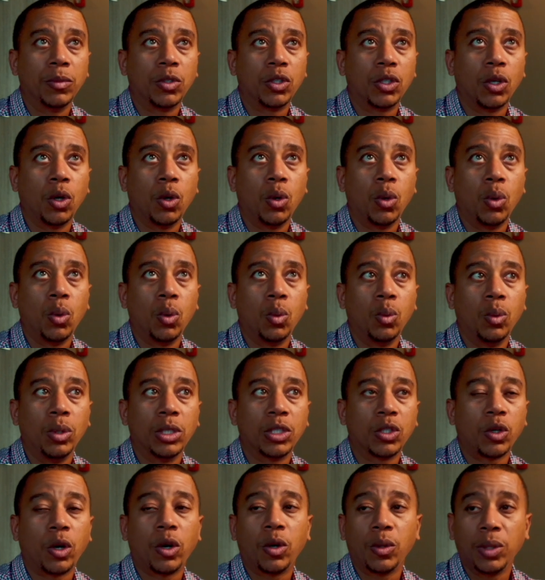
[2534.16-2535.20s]
So it
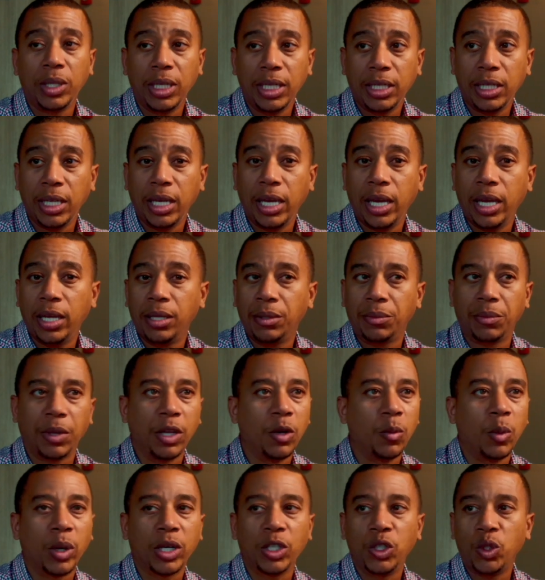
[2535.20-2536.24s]
started on LinkedIn.
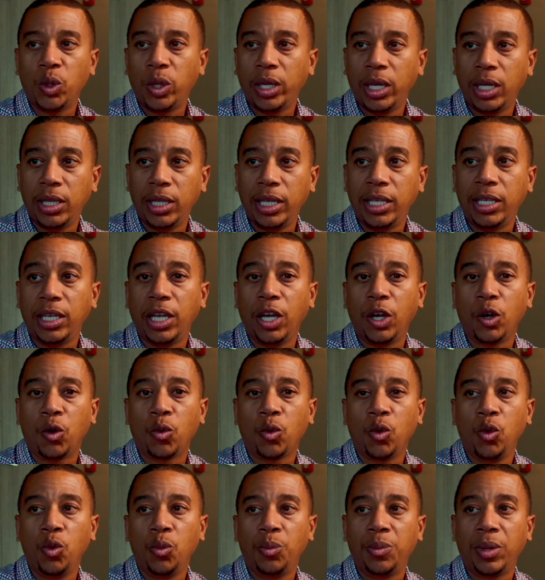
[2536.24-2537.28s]
Anyone can join that LinkedIn
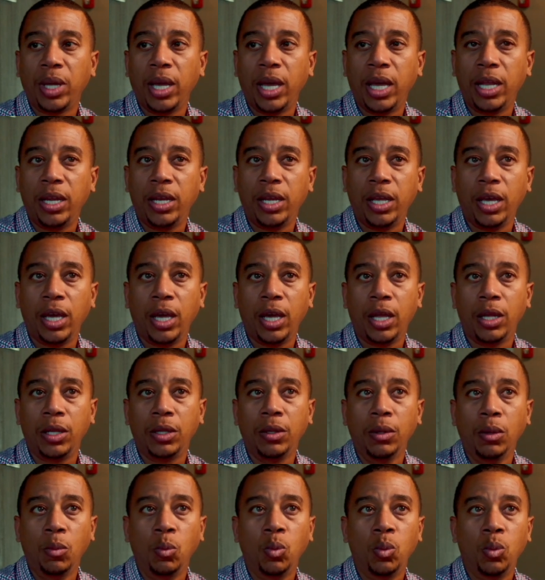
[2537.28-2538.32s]
group. And
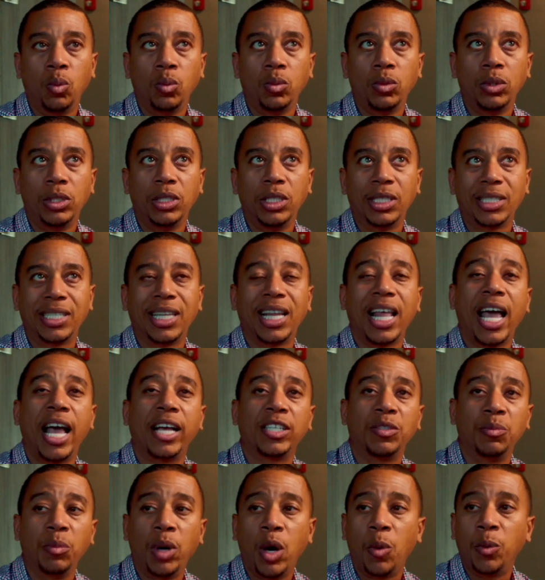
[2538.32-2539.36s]
then just
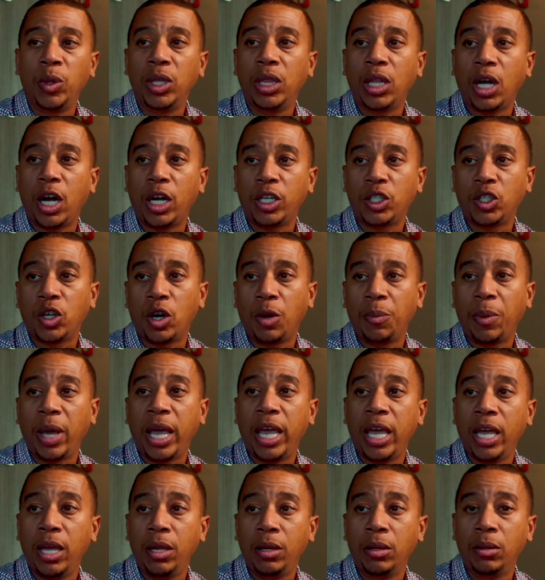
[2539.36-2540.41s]
last month, we launched our
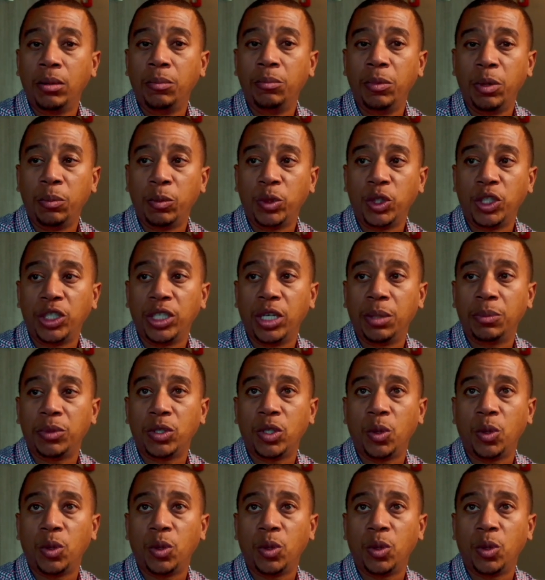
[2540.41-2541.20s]
paid membership.